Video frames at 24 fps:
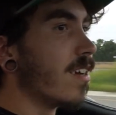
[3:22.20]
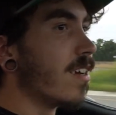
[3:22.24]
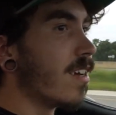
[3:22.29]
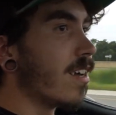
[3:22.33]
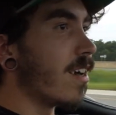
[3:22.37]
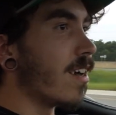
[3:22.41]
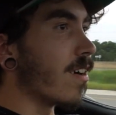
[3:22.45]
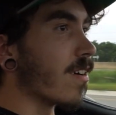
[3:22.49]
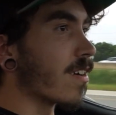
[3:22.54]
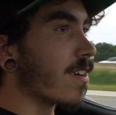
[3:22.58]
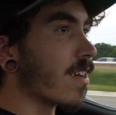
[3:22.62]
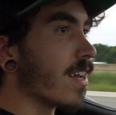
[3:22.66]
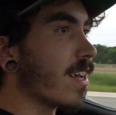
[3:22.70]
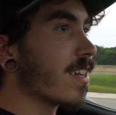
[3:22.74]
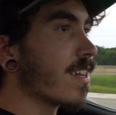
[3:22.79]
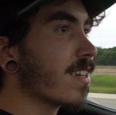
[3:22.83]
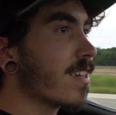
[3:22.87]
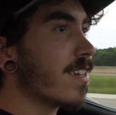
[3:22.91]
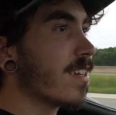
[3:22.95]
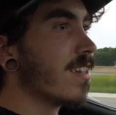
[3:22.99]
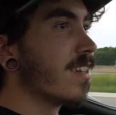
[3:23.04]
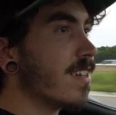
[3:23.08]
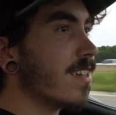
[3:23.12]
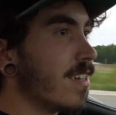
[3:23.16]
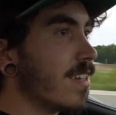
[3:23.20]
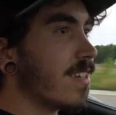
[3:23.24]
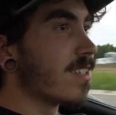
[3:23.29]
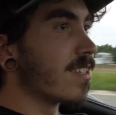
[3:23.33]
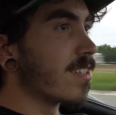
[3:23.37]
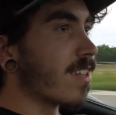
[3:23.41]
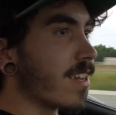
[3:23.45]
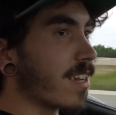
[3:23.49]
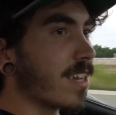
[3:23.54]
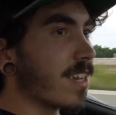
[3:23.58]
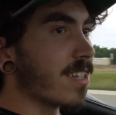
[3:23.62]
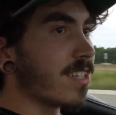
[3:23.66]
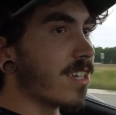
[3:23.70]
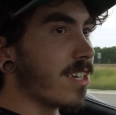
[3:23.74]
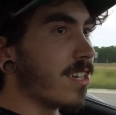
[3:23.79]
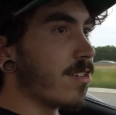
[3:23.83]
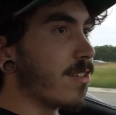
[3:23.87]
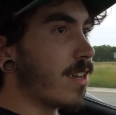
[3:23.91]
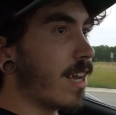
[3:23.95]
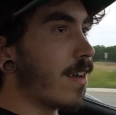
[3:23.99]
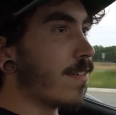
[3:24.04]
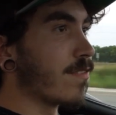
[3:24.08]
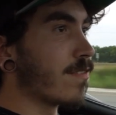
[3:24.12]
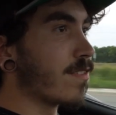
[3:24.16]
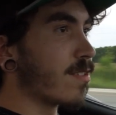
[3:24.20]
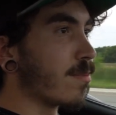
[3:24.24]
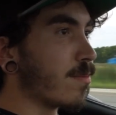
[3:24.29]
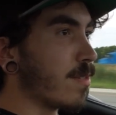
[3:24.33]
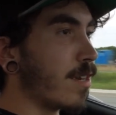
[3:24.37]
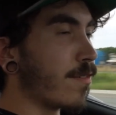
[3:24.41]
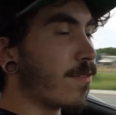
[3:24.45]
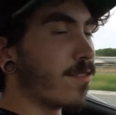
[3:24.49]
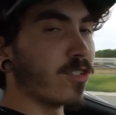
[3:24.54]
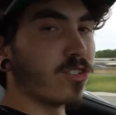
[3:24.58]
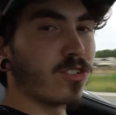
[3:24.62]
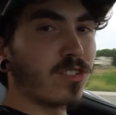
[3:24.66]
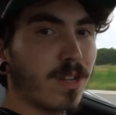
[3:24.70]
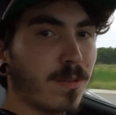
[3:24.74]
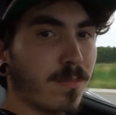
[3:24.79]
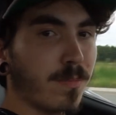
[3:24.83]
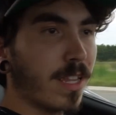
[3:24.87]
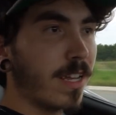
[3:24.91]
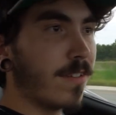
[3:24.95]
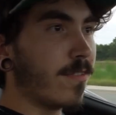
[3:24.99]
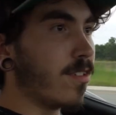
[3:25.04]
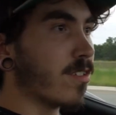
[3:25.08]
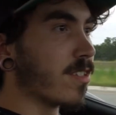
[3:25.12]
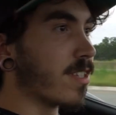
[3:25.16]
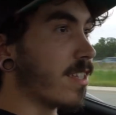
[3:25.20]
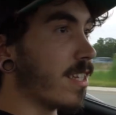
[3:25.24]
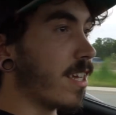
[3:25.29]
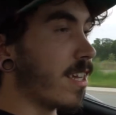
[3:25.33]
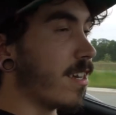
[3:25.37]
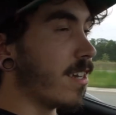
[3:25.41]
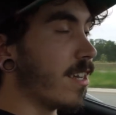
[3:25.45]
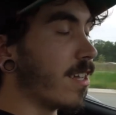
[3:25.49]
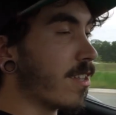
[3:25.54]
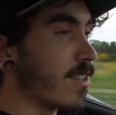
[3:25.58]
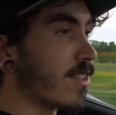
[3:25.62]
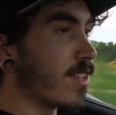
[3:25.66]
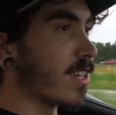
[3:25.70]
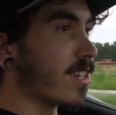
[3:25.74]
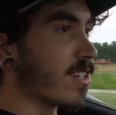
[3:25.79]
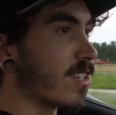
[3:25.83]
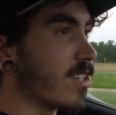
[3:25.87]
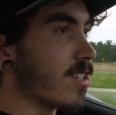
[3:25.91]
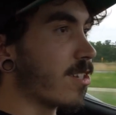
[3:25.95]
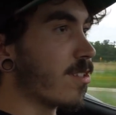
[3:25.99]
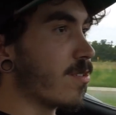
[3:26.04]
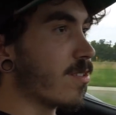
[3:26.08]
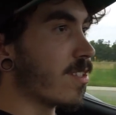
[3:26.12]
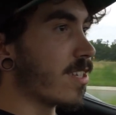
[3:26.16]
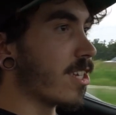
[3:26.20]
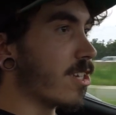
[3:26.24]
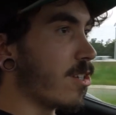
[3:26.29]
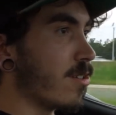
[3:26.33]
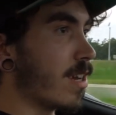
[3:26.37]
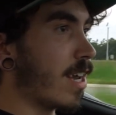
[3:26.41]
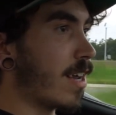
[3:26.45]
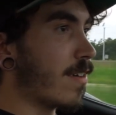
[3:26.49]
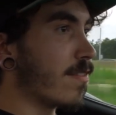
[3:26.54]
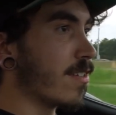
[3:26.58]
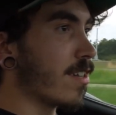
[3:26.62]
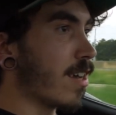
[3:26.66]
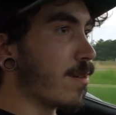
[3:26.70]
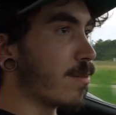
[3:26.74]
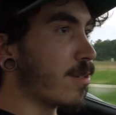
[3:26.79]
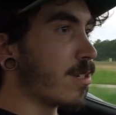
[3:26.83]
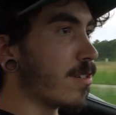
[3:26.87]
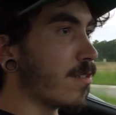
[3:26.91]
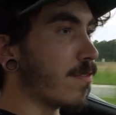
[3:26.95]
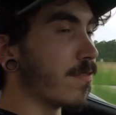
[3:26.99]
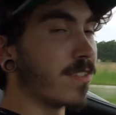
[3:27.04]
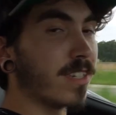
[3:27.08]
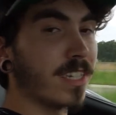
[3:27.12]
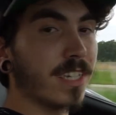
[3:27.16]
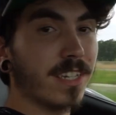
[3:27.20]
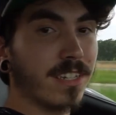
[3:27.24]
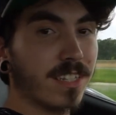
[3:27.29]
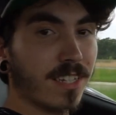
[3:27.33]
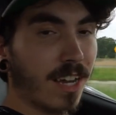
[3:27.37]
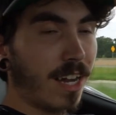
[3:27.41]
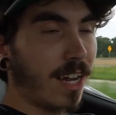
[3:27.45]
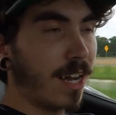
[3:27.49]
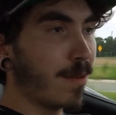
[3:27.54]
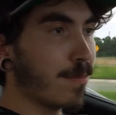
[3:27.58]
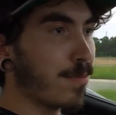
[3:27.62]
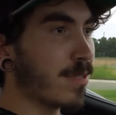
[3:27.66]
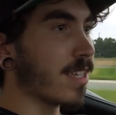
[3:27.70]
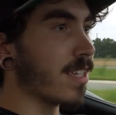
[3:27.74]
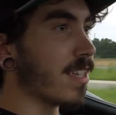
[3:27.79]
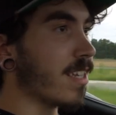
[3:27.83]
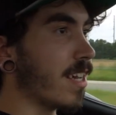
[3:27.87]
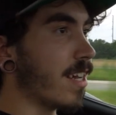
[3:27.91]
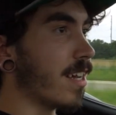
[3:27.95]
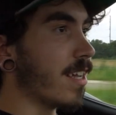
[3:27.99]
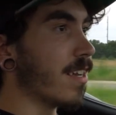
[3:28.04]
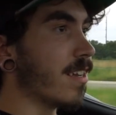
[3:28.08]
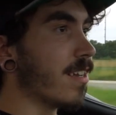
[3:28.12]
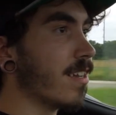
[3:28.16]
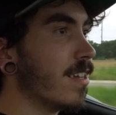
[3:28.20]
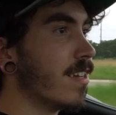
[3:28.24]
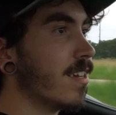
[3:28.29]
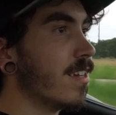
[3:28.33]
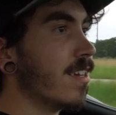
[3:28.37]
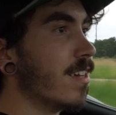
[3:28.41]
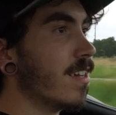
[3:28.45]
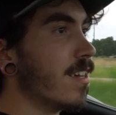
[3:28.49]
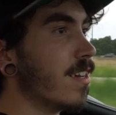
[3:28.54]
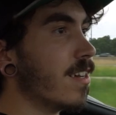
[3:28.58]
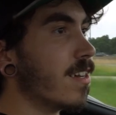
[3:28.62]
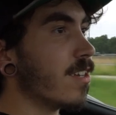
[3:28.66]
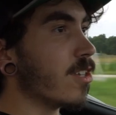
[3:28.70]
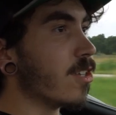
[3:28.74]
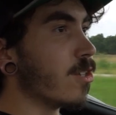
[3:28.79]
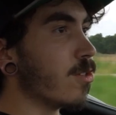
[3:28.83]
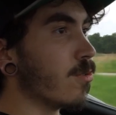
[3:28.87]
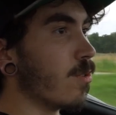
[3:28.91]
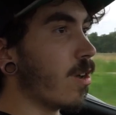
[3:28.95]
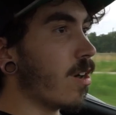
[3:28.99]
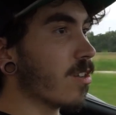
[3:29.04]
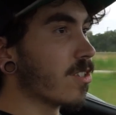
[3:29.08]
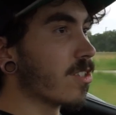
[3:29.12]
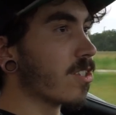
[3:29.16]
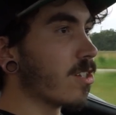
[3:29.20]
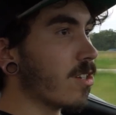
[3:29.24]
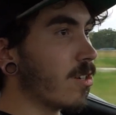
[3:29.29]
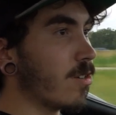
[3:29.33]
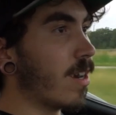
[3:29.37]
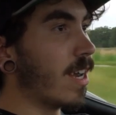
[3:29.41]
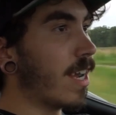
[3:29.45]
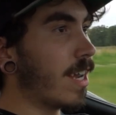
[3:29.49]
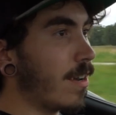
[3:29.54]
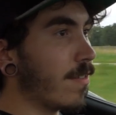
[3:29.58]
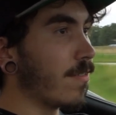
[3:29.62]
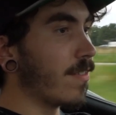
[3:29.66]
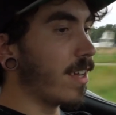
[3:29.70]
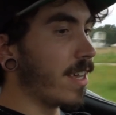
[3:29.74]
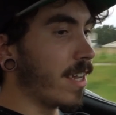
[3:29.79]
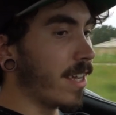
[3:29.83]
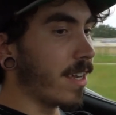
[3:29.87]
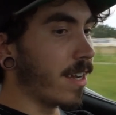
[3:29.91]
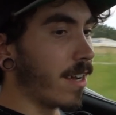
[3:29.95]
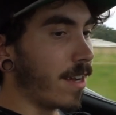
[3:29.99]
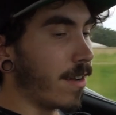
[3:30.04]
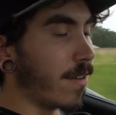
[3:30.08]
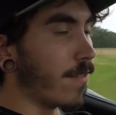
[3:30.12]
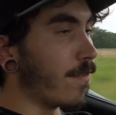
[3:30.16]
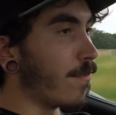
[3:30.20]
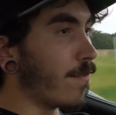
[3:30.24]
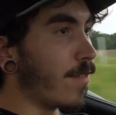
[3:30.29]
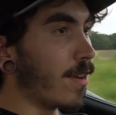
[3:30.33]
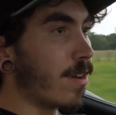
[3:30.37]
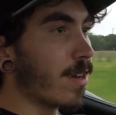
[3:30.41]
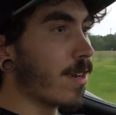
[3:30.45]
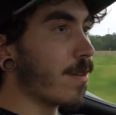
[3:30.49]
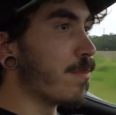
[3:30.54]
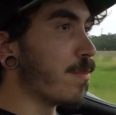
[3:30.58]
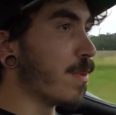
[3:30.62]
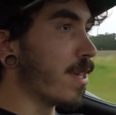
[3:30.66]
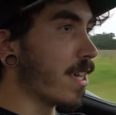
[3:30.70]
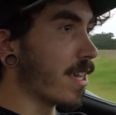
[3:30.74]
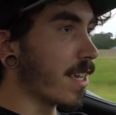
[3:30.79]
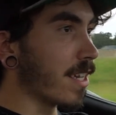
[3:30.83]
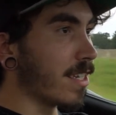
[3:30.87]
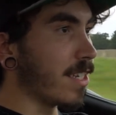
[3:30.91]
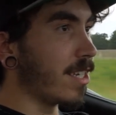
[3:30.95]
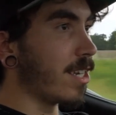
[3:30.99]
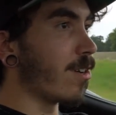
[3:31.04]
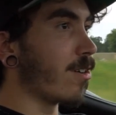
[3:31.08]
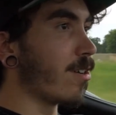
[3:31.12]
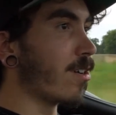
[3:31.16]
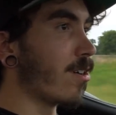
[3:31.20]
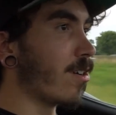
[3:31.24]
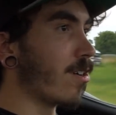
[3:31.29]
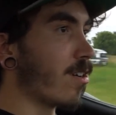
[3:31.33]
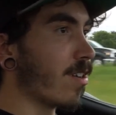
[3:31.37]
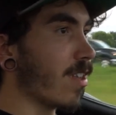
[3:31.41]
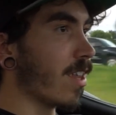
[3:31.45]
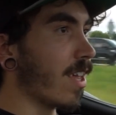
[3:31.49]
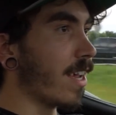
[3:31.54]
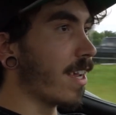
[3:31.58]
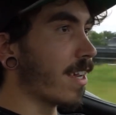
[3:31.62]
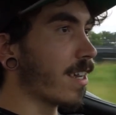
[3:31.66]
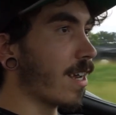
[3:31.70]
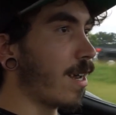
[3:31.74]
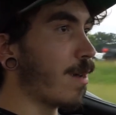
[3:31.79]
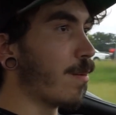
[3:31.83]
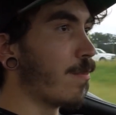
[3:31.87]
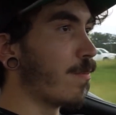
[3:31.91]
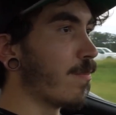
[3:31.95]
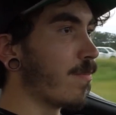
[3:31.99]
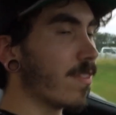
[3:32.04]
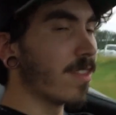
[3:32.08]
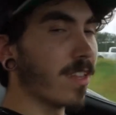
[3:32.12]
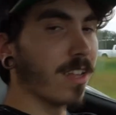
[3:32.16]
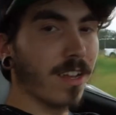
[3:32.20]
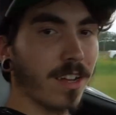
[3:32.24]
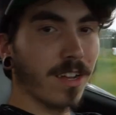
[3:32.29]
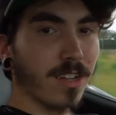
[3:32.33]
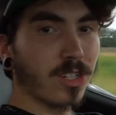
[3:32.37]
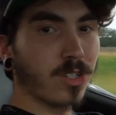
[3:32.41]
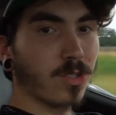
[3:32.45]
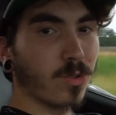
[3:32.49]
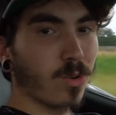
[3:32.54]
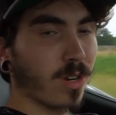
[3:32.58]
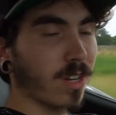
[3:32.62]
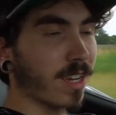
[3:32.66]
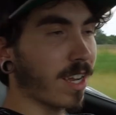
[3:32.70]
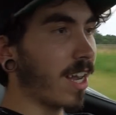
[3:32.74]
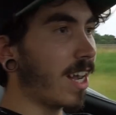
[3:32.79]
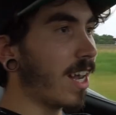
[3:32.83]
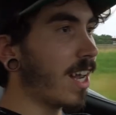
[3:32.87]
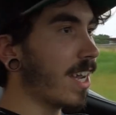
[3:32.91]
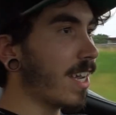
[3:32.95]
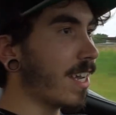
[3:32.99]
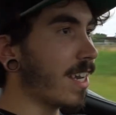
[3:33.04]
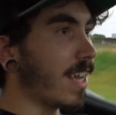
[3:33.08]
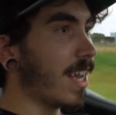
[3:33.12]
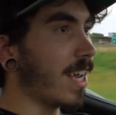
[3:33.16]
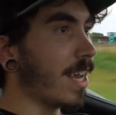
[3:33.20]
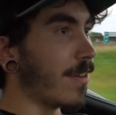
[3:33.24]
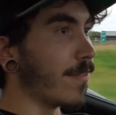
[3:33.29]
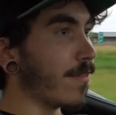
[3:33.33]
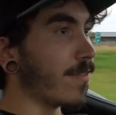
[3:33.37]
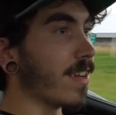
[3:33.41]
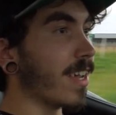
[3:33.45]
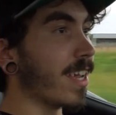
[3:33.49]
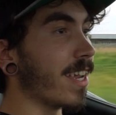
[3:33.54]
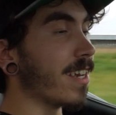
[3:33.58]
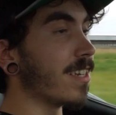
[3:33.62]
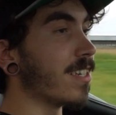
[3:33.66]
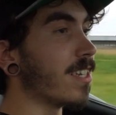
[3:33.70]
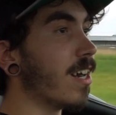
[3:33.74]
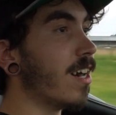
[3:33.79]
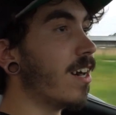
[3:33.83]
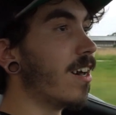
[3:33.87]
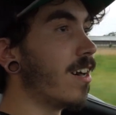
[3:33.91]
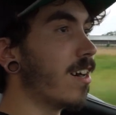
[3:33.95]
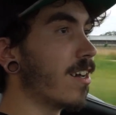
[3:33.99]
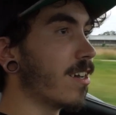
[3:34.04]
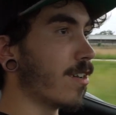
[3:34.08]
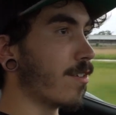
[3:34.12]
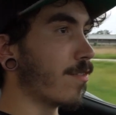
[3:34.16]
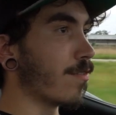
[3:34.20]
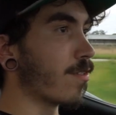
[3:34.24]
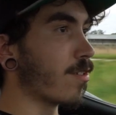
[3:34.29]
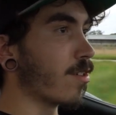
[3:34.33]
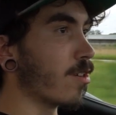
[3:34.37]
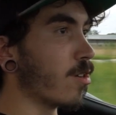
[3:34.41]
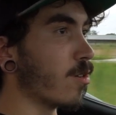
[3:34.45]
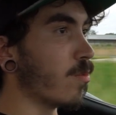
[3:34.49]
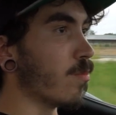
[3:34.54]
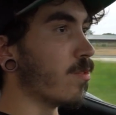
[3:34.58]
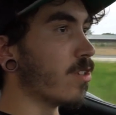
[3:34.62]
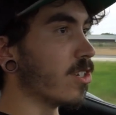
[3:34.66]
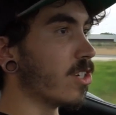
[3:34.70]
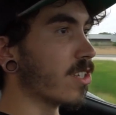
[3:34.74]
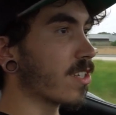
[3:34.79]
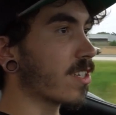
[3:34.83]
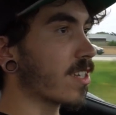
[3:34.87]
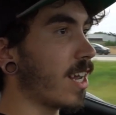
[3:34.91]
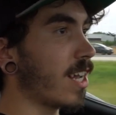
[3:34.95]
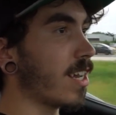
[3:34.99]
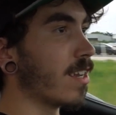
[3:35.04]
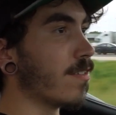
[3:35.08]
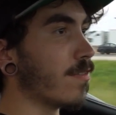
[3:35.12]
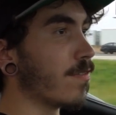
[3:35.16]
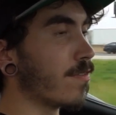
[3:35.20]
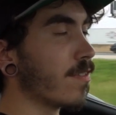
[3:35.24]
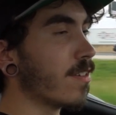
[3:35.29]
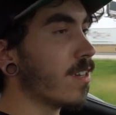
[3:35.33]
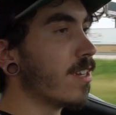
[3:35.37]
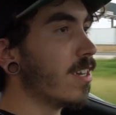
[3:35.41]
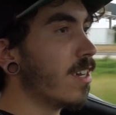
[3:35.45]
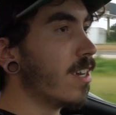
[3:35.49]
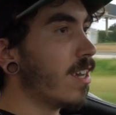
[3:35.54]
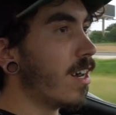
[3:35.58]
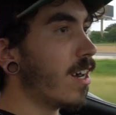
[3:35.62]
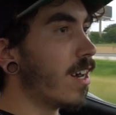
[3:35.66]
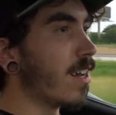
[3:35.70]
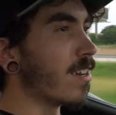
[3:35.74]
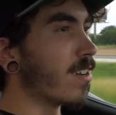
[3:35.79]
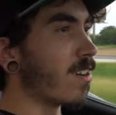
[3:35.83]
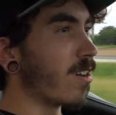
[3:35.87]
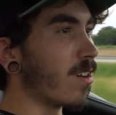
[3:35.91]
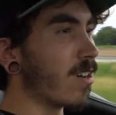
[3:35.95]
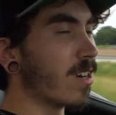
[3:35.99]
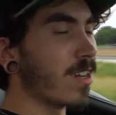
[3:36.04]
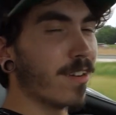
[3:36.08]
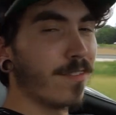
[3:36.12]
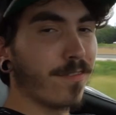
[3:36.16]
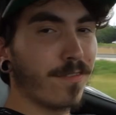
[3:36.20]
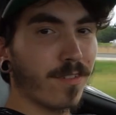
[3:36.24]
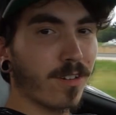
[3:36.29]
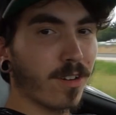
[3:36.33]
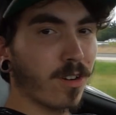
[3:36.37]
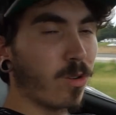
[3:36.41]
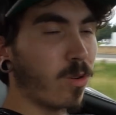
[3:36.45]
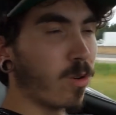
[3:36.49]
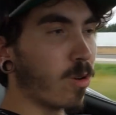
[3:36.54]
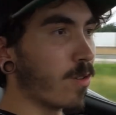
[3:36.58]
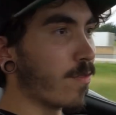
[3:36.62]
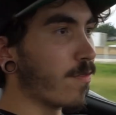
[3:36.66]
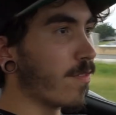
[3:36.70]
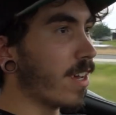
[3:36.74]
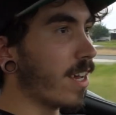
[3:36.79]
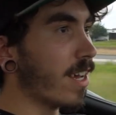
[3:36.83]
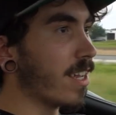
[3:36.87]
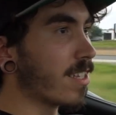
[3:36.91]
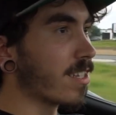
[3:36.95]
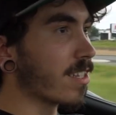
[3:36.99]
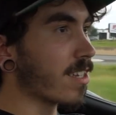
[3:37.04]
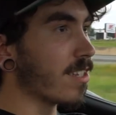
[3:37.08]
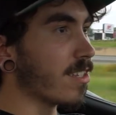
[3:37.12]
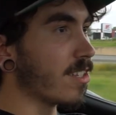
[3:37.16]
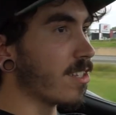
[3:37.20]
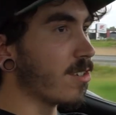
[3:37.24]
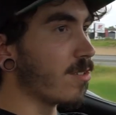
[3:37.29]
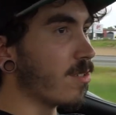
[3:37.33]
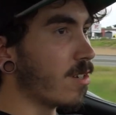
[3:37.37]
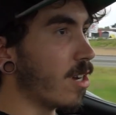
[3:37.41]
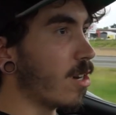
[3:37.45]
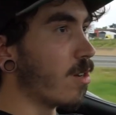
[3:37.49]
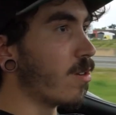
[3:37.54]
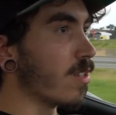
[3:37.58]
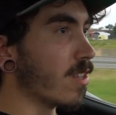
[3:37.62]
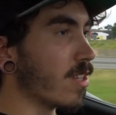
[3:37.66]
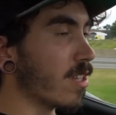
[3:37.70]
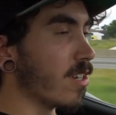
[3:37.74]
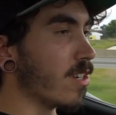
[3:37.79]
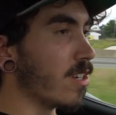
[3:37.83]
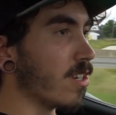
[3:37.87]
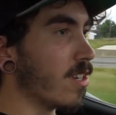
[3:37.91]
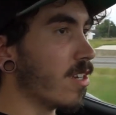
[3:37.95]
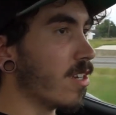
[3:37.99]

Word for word: Oh, okay. So like I said, you have some different trim levels, and then another thing too is that you have the option of T-tops, and then you also have a uh, very big interior. Like, I'm a short guy, and I have a ton of room, which is kind of unheard of for Corvettes, because you know, and then